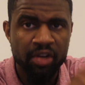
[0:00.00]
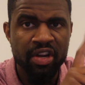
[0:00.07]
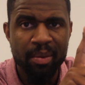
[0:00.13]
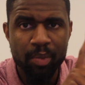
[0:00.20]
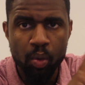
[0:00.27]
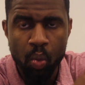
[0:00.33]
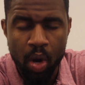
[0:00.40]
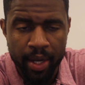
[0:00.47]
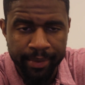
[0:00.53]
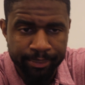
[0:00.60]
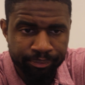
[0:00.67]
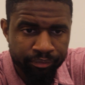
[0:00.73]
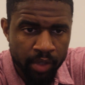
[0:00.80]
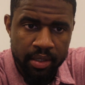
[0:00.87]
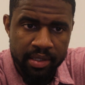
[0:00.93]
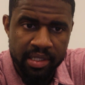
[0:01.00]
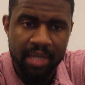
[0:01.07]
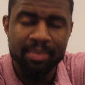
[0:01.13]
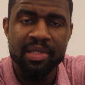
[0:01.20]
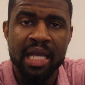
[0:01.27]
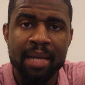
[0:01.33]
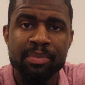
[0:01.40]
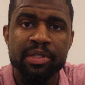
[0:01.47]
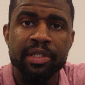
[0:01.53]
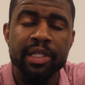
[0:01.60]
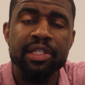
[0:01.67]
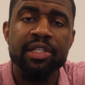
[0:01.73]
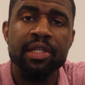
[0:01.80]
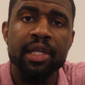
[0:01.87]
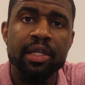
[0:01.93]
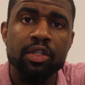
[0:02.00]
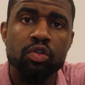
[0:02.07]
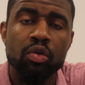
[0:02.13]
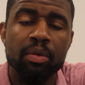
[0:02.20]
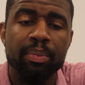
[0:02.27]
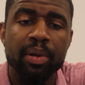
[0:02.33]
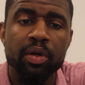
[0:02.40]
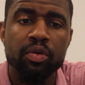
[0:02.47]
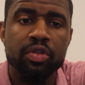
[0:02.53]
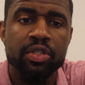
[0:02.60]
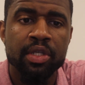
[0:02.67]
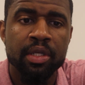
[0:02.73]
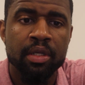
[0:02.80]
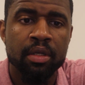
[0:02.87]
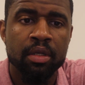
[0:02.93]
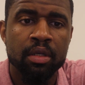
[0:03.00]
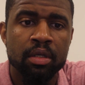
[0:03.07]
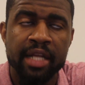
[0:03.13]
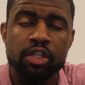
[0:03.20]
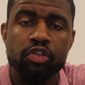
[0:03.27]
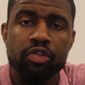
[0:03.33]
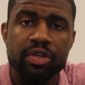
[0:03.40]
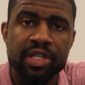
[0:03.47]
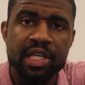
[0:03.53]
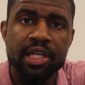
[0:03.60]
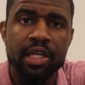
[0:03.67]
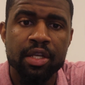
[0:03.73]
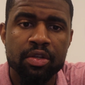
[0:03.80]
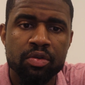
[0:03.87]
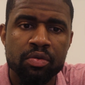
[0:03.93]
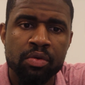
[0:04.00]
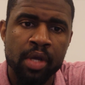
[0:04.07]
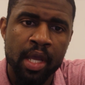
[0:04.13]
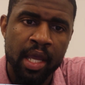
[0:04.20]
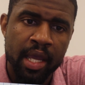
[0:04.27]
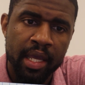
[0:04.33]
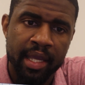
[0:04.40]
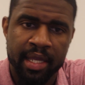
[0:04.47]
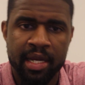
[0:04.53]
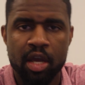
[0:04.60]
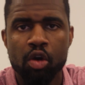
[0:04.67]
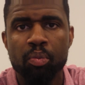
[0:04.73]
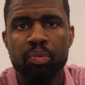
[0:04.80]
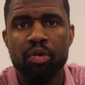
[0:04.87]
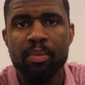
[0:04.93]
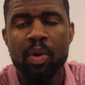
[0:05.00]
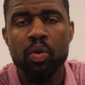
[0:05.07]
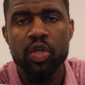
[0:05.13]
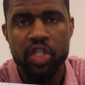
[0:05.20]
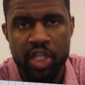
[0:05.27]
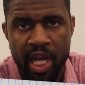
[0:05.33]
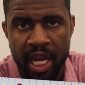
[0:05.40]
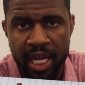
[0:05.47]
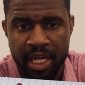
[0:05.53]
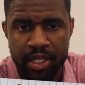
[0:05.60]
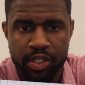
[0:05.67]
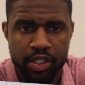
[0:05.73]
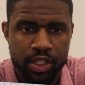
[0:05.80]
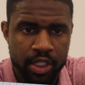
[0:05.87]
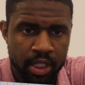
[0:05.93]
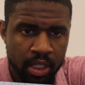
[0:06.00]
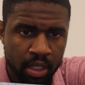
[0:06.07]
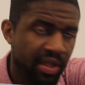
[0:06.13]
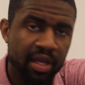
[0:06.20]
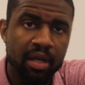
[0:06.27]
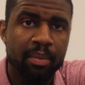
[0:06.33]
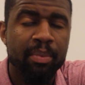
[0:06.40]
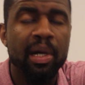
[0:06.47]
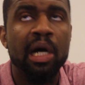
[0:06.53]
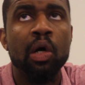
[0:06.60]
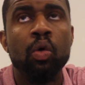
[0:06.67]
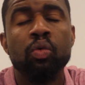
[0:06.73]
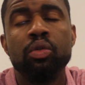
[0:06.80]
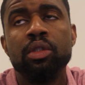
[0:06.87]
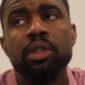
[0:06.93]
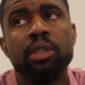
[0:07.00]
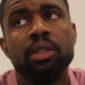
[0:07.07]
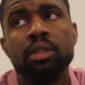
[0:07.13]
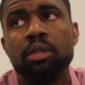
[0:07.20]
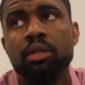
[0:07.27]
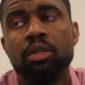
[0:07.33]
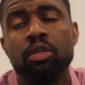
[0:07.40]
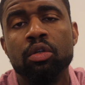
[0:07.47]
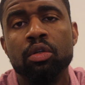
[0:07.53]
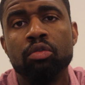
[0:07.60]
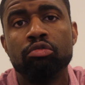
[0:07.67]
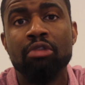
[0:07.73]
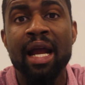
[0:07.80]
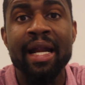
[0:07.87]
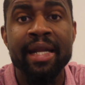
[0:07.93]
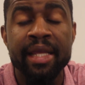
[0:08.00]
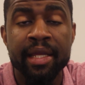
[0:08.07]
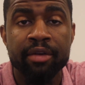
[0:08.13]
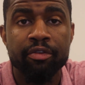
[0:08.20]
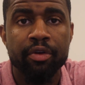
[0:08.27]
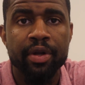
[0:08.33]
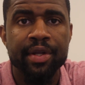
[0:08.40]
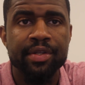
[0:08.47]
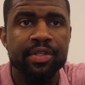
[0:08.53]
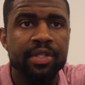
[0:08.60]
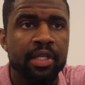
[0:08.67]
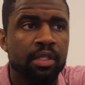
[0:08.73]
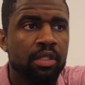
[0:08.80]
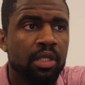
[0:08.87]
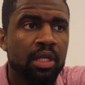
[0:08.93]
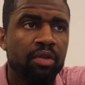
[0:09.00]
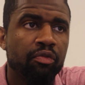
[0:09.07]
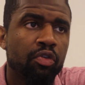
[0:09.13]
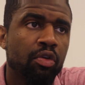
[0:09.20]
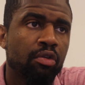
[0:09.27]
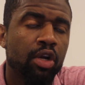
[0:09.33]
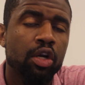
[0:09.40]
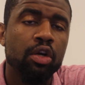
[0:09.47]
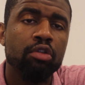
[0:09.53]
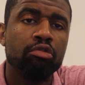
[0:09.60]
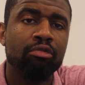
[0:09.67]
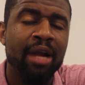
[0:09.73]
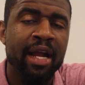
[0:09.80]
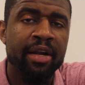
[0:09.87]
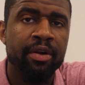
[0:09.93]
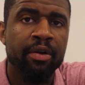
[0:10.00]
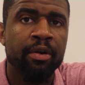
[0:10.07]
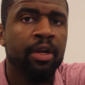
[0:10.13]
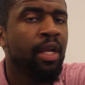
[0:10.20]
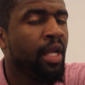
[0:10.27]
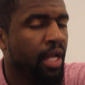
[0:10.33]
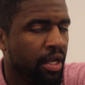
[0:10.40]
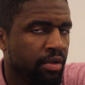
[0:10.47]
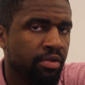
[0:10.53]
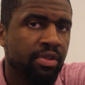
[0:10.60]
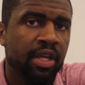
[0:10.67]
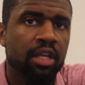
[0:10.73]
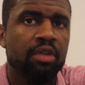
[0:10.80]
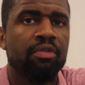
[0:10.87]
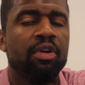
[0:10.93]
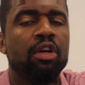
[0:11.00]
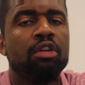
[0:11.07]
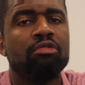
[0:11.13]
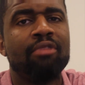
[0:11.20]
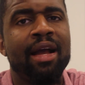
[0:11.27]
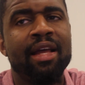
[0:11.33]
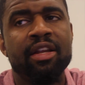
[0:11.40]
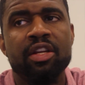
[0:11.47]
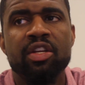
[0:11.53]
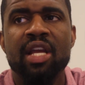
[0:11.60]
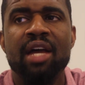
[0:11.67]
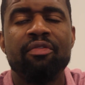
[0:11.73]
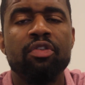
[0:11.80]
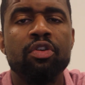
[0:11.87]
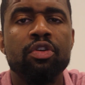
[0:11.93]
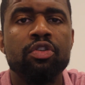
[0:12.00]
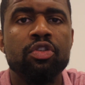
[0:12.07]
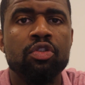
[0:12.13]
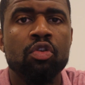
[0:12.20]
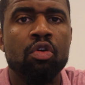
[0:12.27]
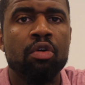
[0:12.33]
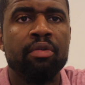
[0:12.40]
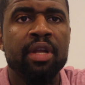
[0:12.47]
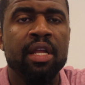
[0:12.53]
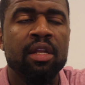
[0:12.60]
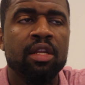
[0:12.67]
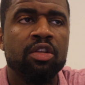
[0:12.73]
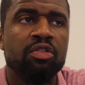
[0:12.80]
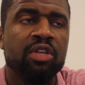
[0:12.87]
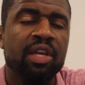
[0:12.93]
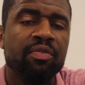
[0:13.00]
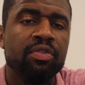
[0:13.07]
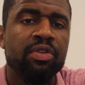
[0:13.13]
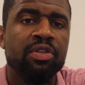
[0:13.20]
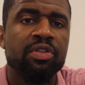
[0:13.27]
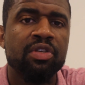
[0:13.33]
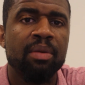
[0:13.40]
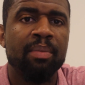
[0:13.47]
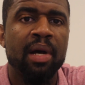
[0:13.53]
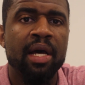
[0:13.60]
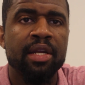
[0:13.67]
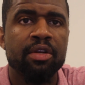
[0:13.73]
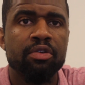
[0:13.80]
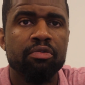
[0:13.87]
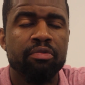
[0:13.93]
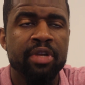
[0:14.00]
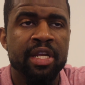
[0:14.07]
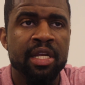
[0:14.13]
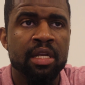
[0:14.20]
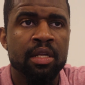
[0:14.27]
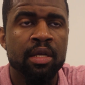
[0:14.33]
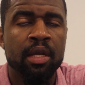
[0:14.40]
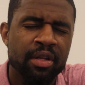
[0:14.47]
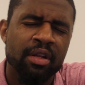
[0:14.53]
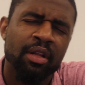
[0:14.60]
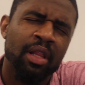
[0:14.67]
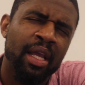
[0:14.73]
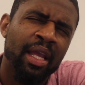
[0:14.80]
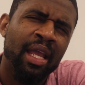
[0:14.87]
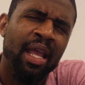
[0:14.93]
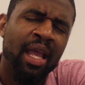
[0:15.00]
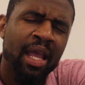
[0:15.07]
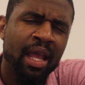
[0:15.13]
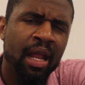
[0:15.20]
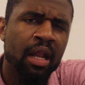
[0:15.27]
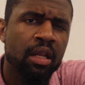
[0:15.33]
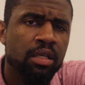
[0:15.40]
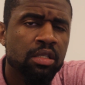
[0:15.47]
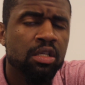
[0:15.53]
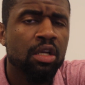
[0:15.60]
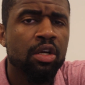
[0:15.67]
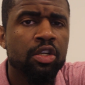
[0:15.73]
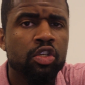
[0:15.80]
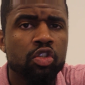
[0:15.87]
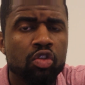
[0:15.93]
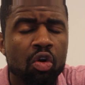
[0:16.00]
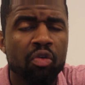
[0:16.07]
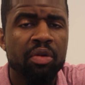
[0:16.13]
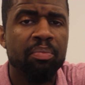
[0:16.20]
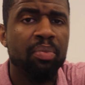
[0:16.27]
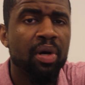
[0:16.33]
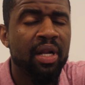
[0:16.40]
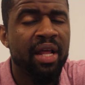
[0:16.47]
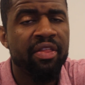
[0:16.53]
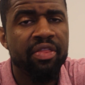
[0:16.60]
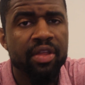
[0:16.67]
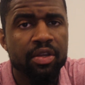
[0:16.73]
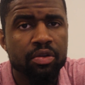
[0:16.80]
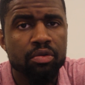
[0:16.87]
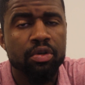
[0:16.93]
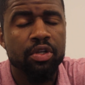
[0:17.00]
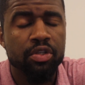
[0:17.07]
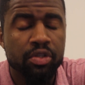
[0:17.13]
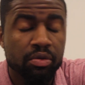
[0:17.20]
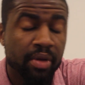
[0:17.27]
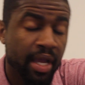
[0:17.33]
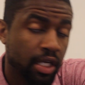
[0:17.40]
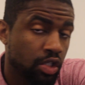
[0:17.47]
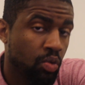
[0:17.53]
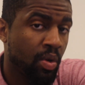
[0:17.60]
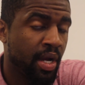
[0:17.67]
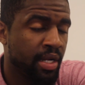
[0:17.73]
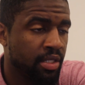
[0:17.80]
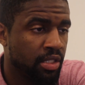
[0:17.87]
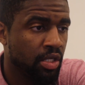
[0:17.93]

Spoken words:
Number one, sometimes listening to a person that's critiquing you can help promote change. Think about writing, for instance, and if you're a good writer and you think you're a good writer and you have a good story, and then you give it to somebody to read and they're like, hey, this is a good story, but I think you could do X, Y, and